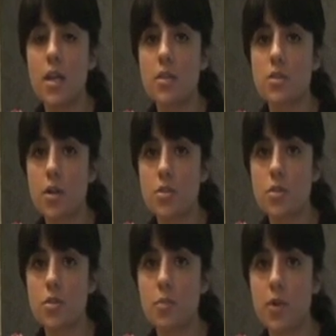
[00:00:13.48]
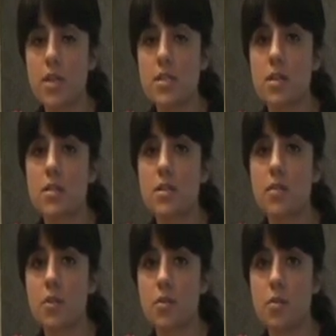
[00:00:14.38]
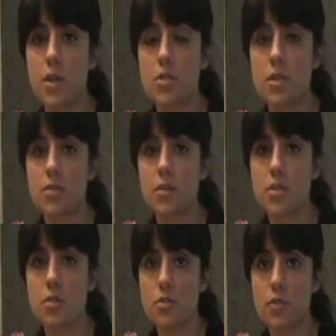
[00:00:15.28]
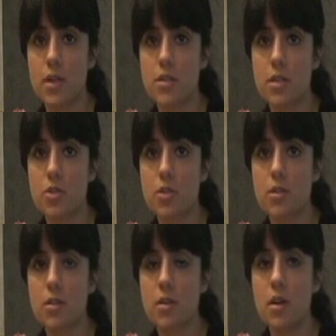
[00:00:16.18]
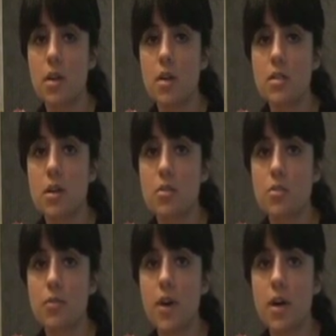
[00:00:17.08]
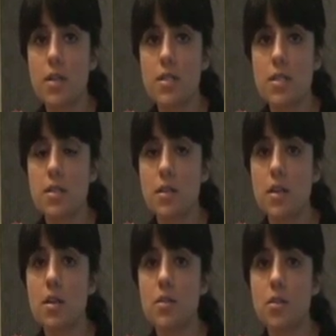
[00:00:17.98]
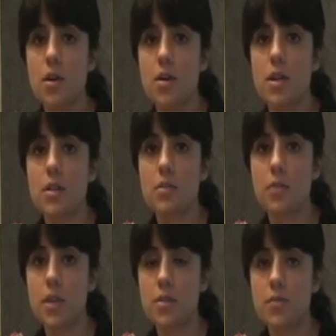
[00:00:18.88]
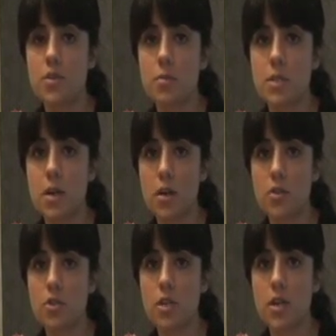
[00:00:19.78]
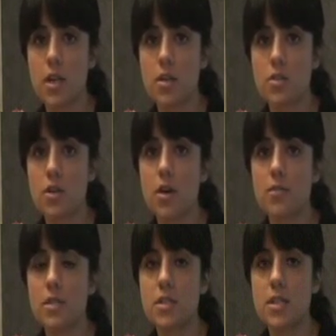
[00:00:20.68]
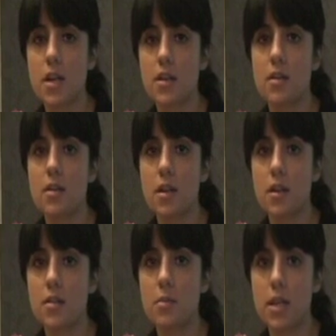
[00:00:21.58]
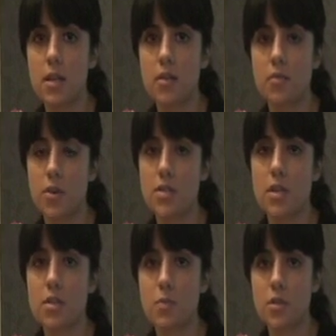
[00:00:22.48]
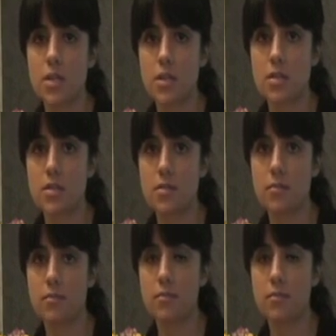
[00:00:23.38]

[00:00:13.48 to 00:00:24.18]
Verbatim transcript: He is also the president of the New Age Skin Research Foundation. Dr. Fox is a leading authority in the field of dermatology and is often cited in the media for his expertise.